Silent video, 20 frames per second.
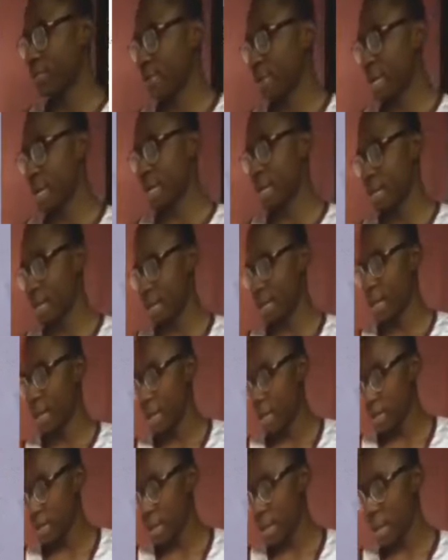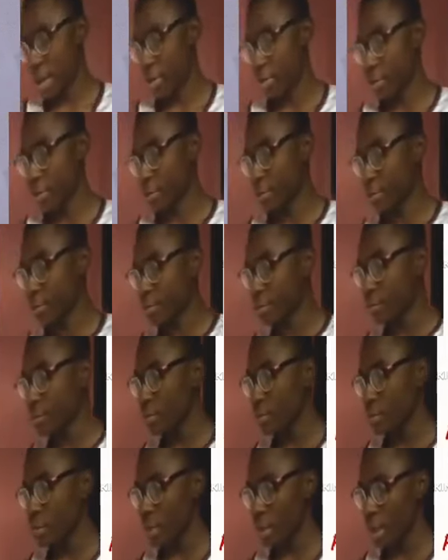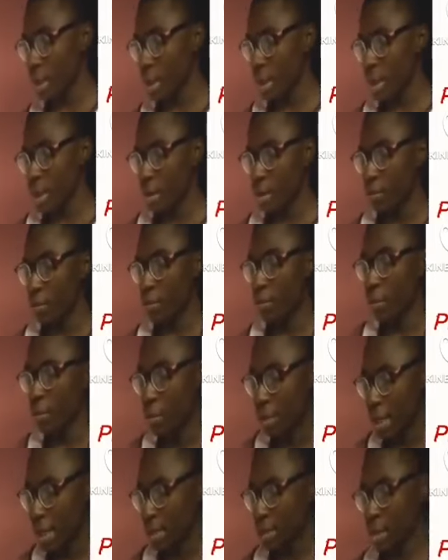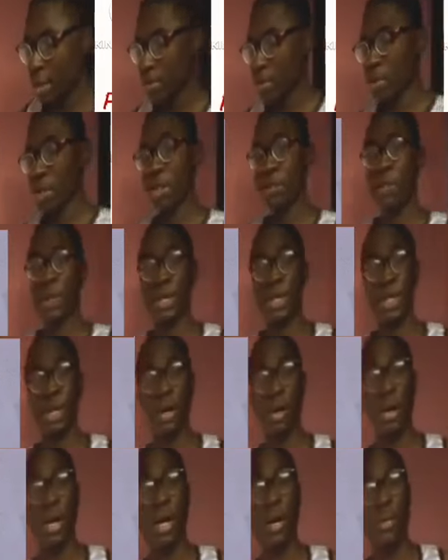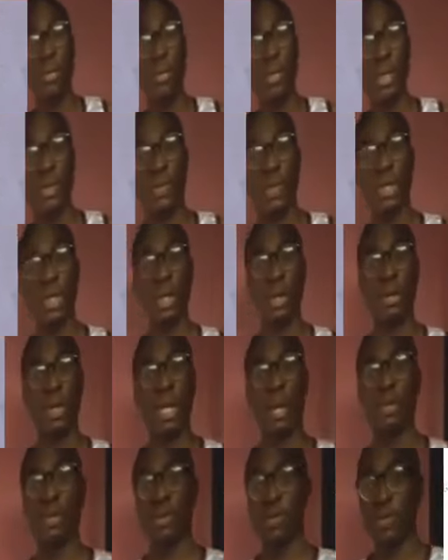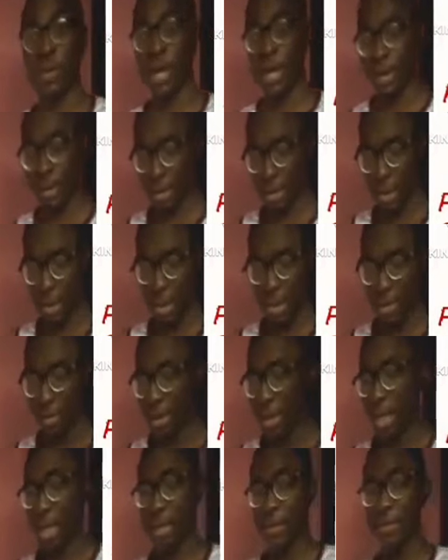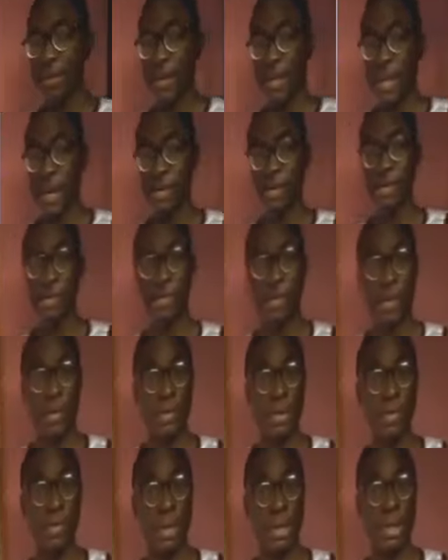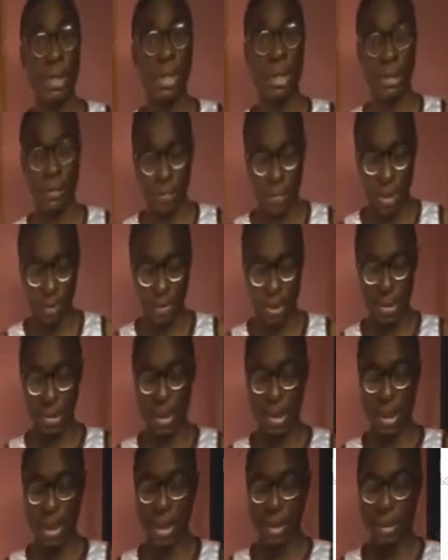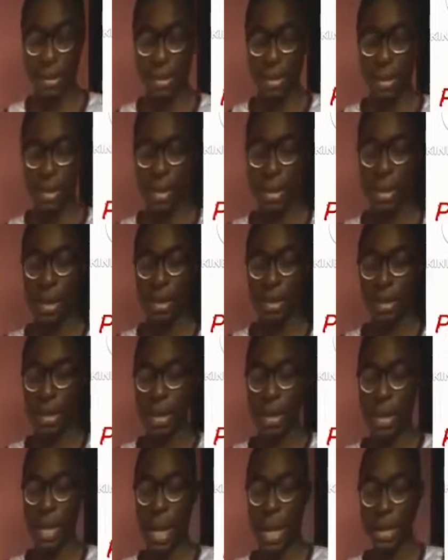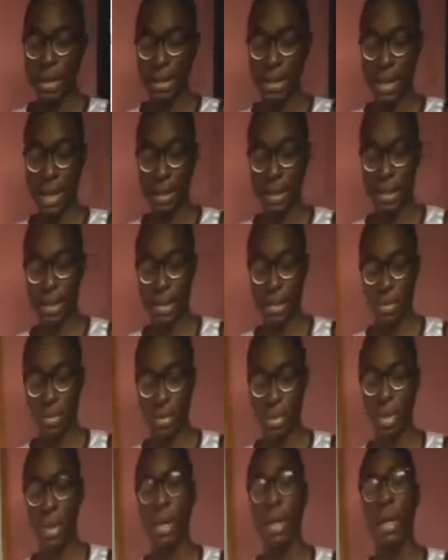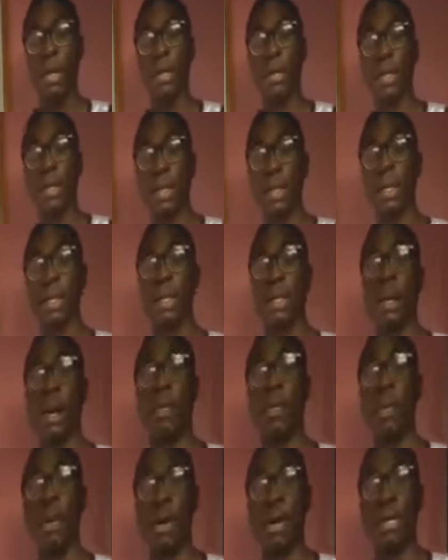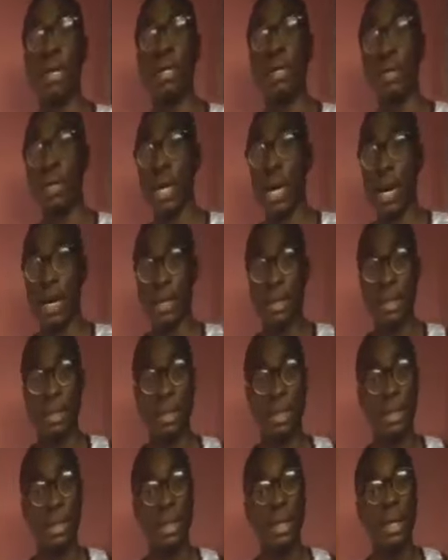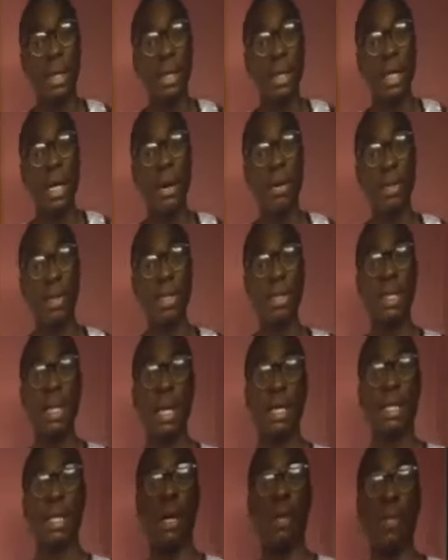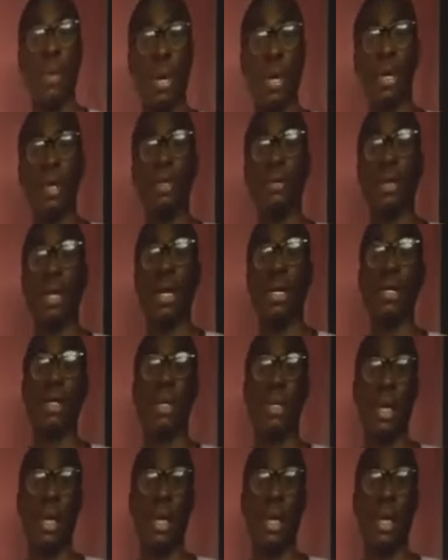of a line. So now let's talk about special types of lines. So there are different types of special lines. There are lines that they are parallel to the axis, Now these lines that are parallel to the axis,